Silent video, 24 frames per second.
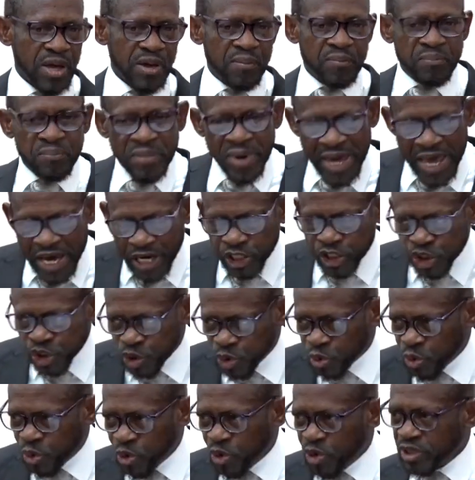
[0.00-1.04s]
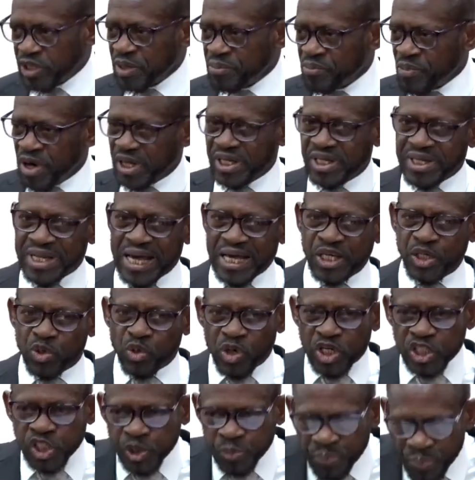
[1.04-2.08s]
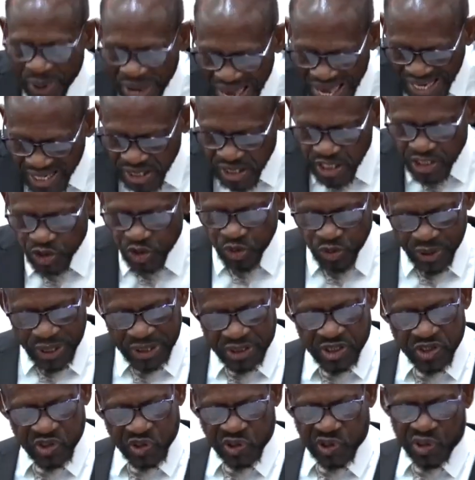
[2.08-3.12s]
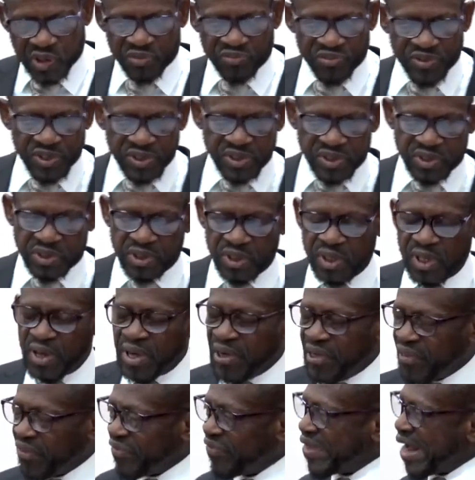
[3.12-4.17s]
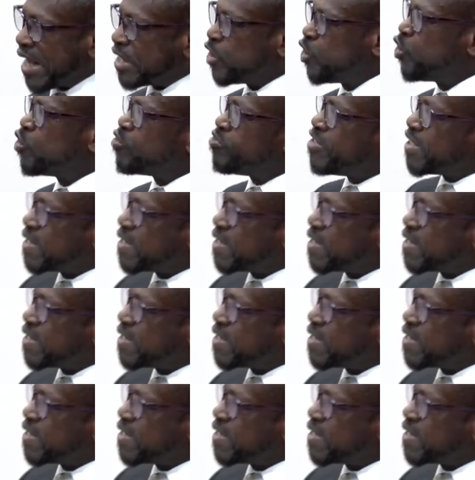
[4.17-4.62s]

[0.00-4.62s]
Make sure the money that you are spending to get a service, that you